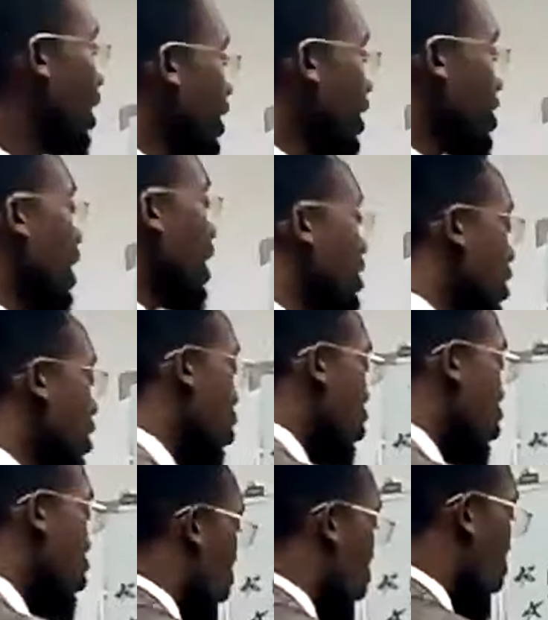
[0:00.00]
Asian
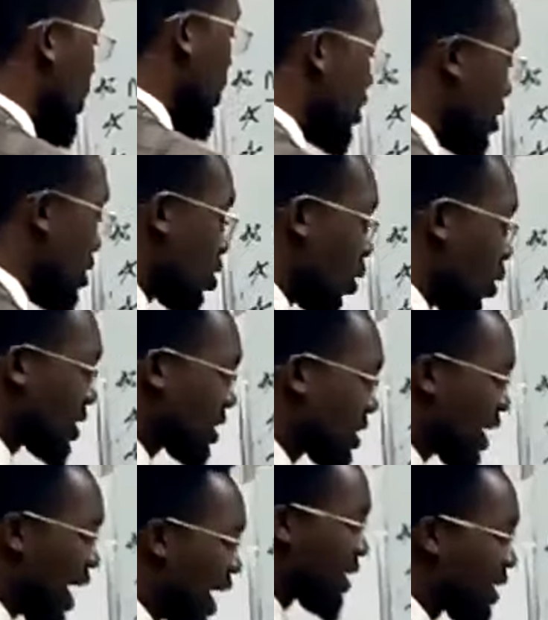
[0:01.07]
session always is
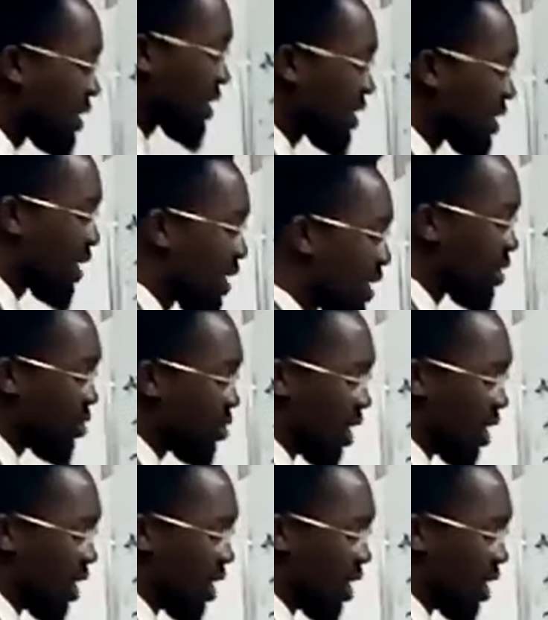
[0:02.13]
always tiny, tiny.